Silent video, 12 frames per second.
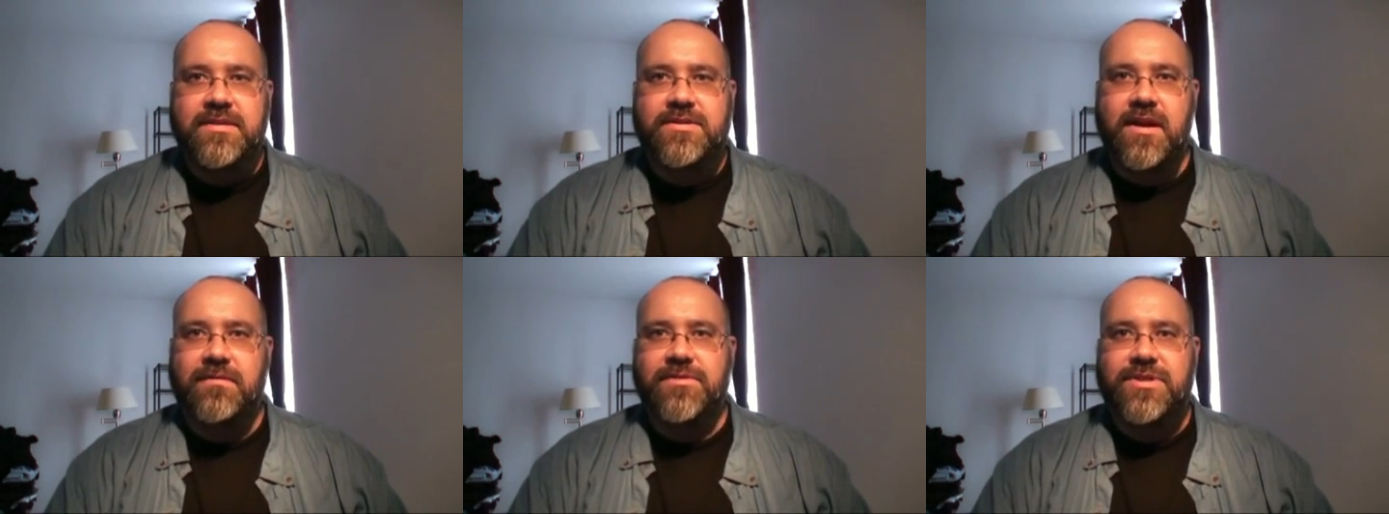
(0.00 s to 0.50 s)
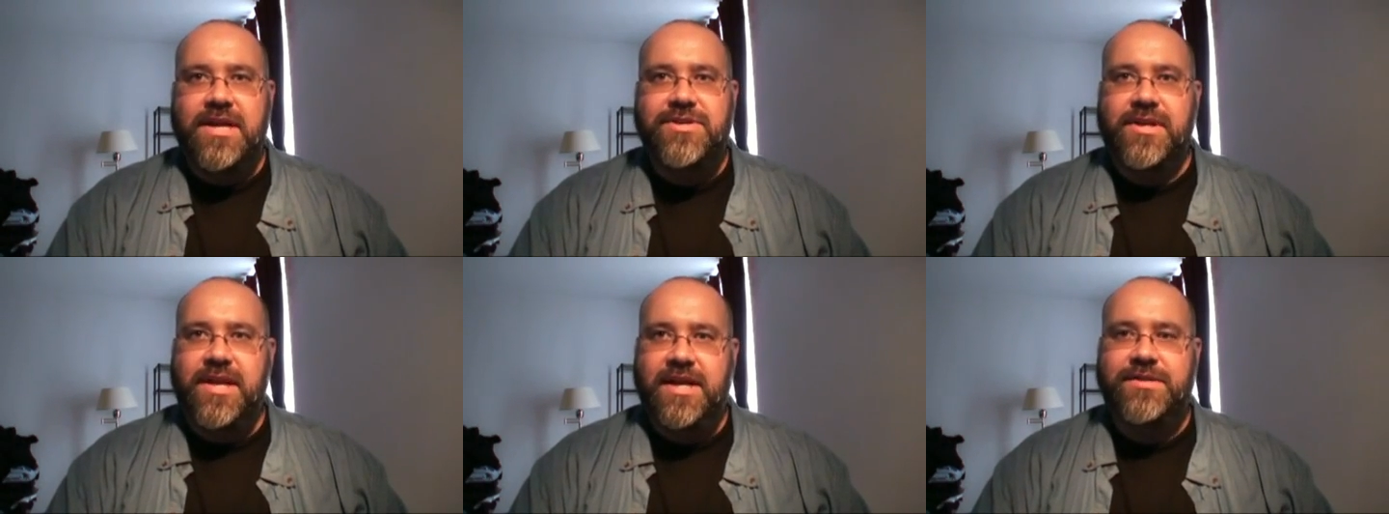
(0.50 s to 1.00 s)
This
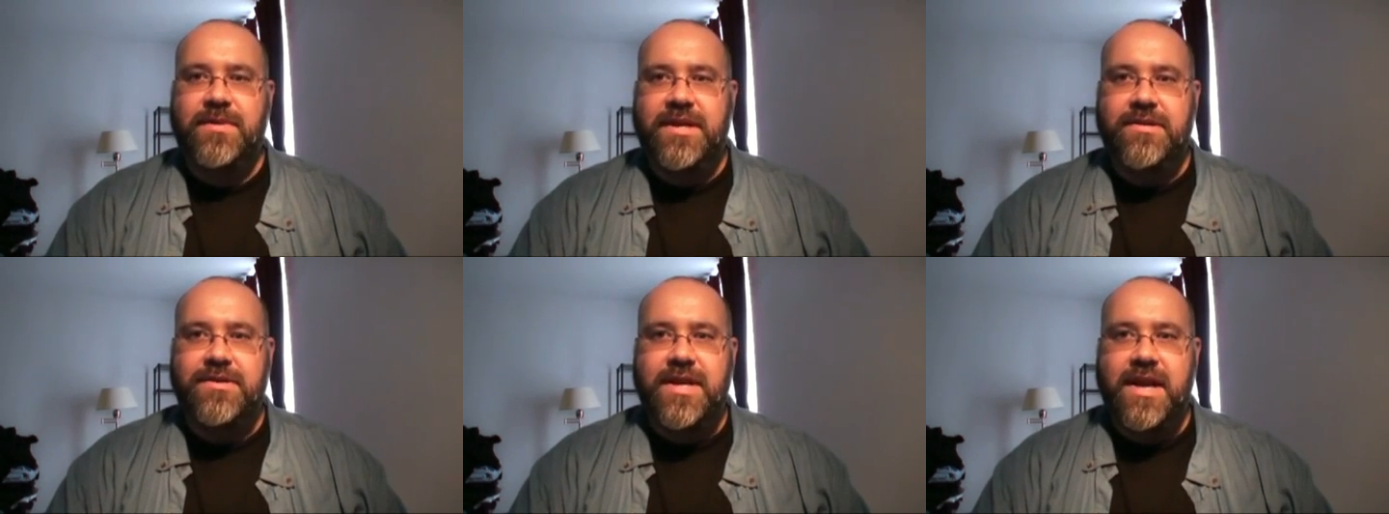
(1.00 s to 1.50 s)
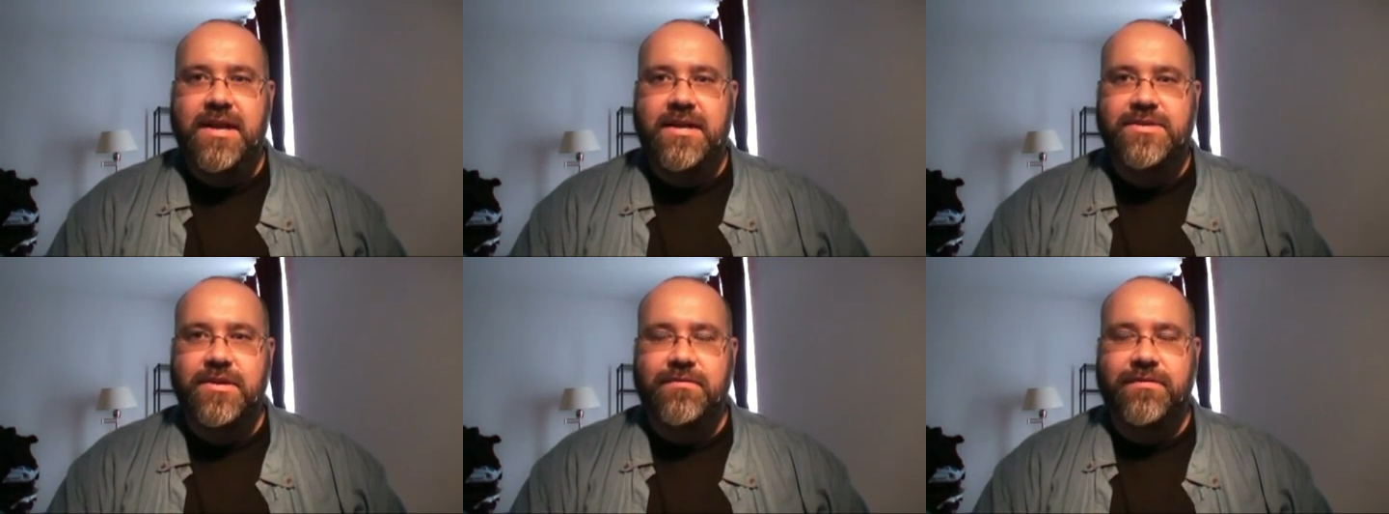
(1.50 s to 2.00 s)
conversation has been
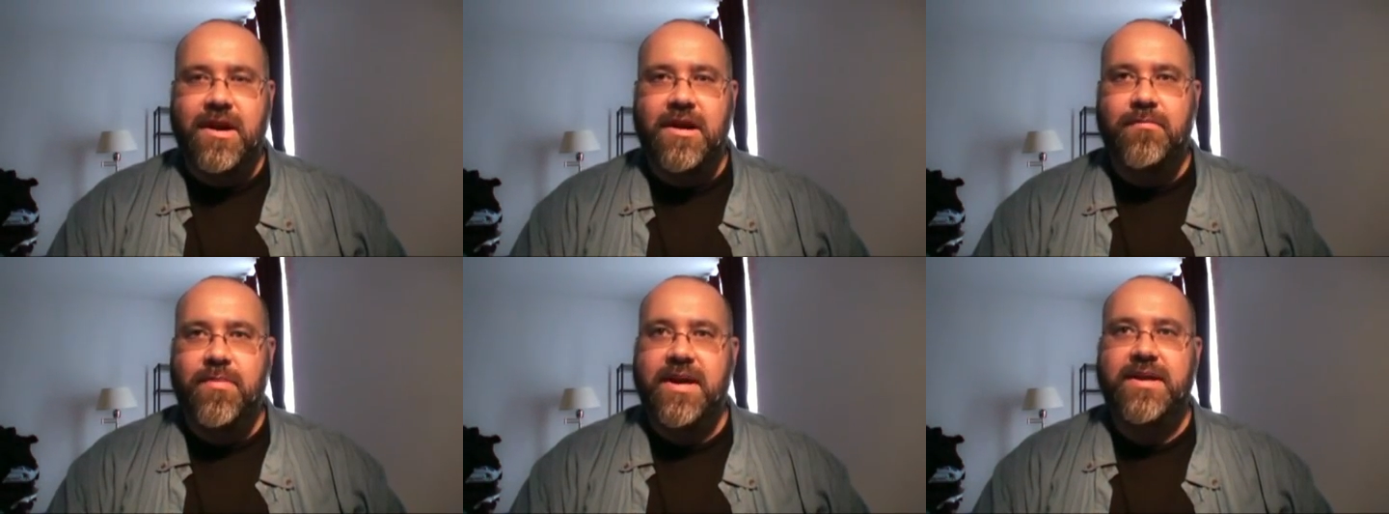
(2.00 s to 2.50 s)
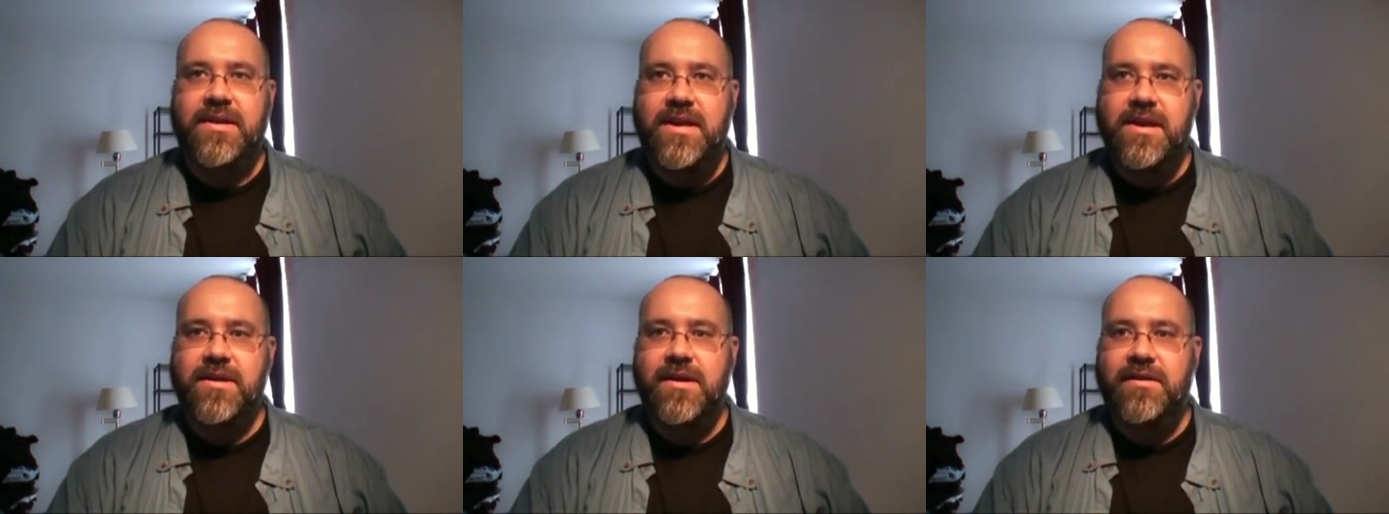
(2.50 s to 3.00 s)
entertaining so far, but
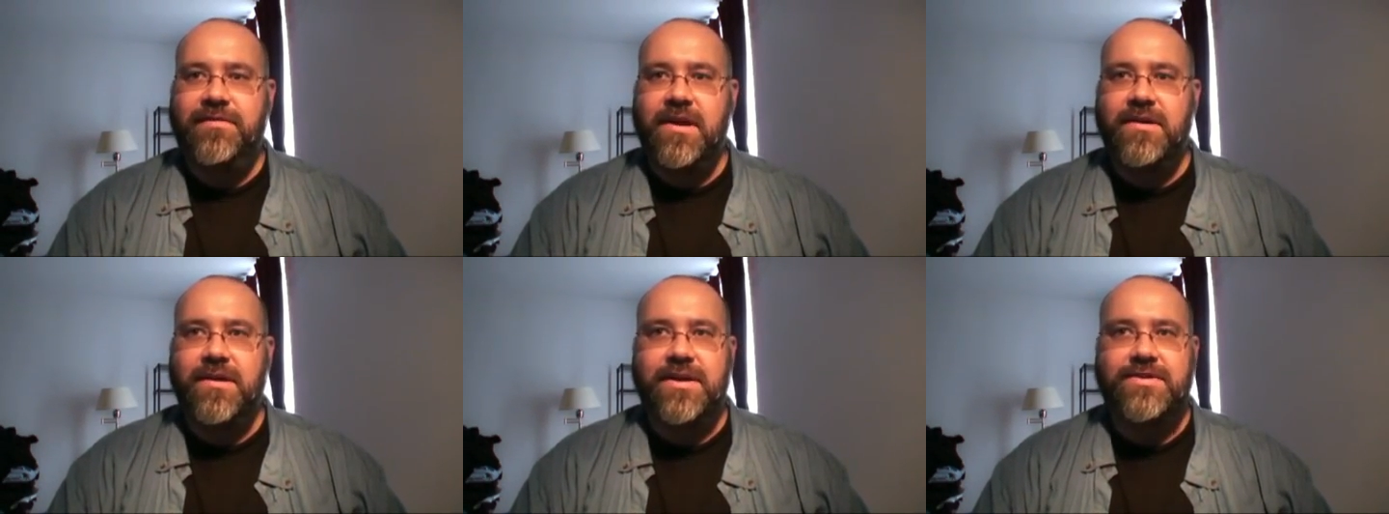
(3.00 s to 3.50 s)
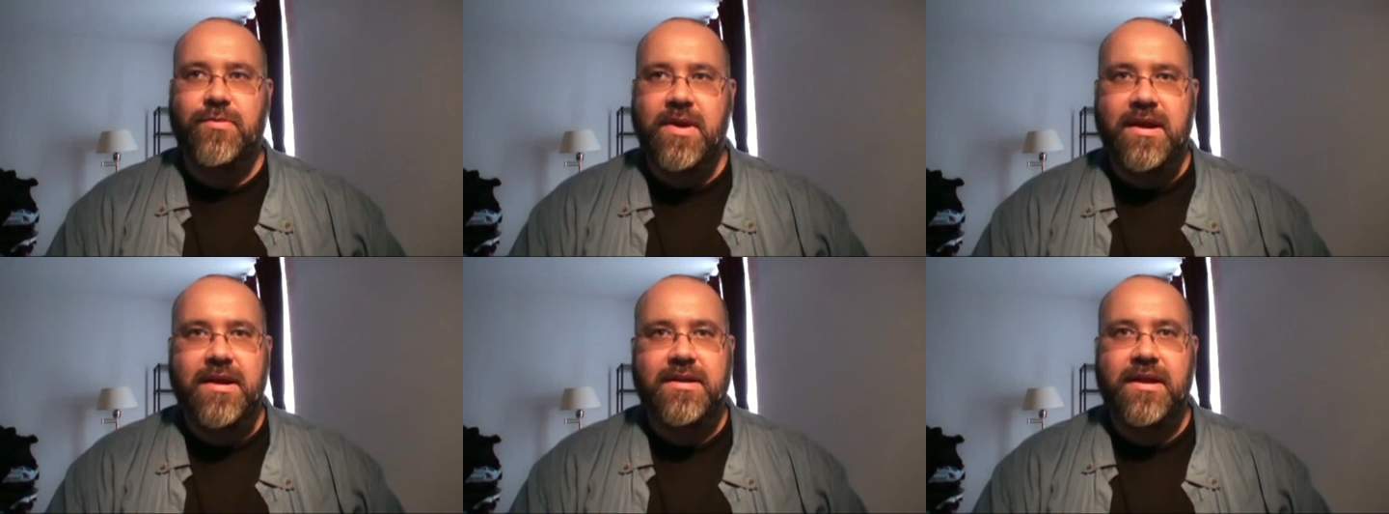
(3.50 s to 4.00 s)
here I fear is
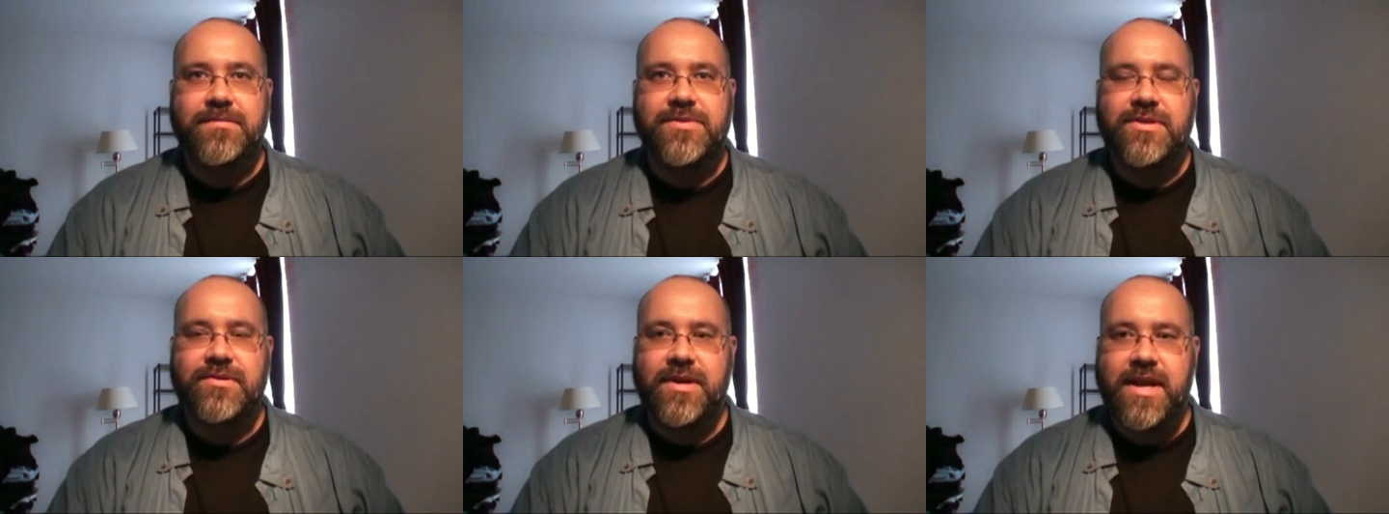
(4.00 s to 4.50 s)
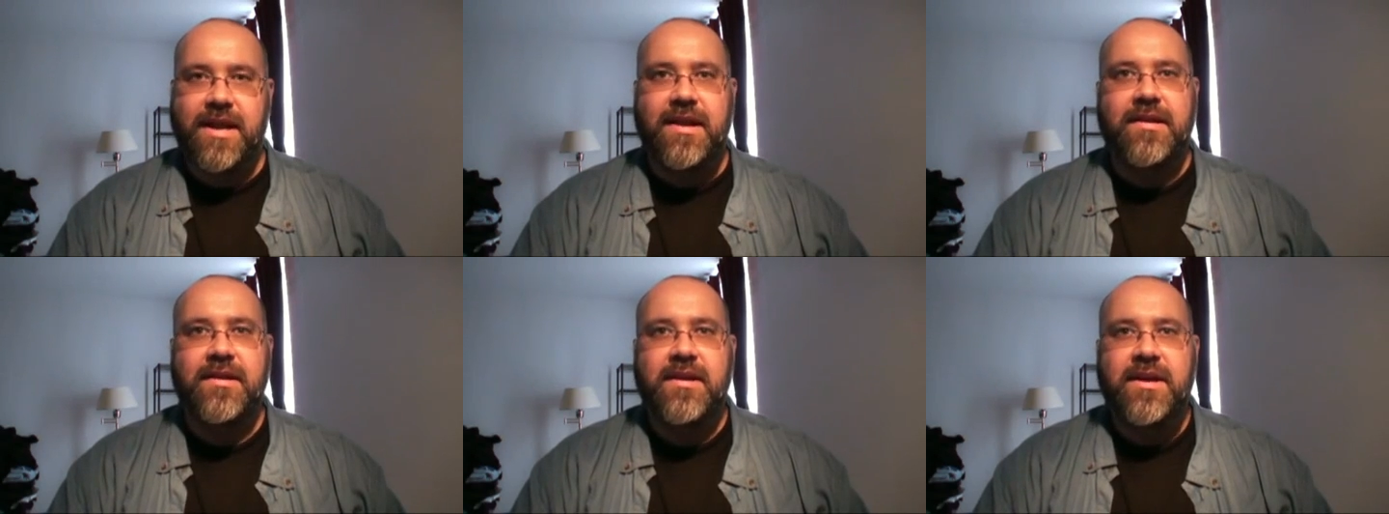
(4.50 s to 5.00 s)
where it comes to an
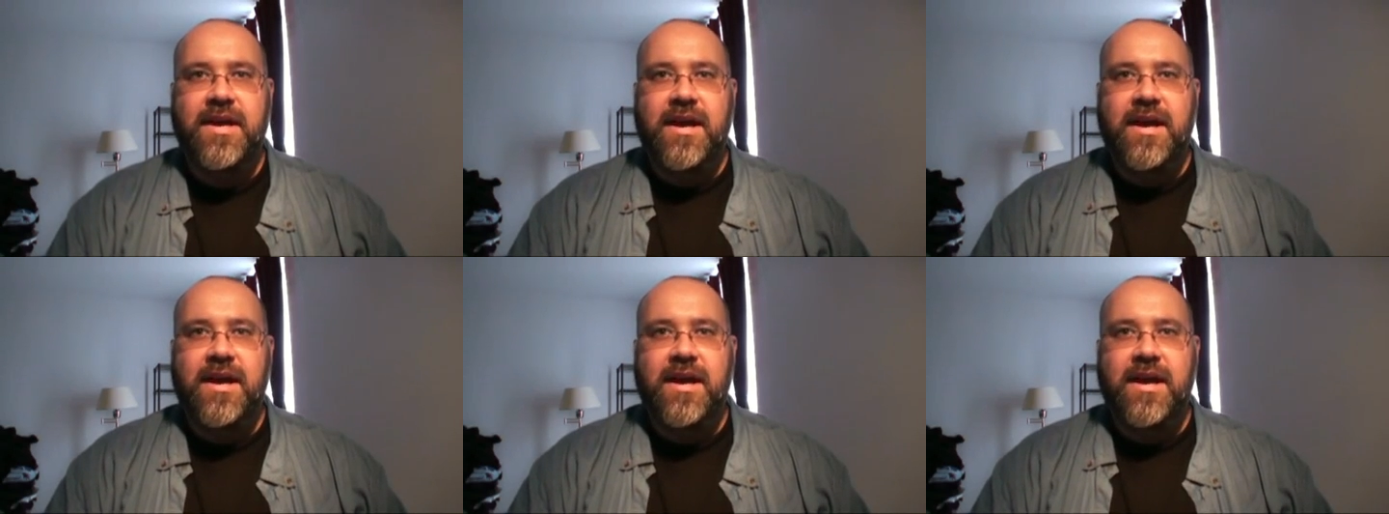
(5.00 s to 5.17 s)
end.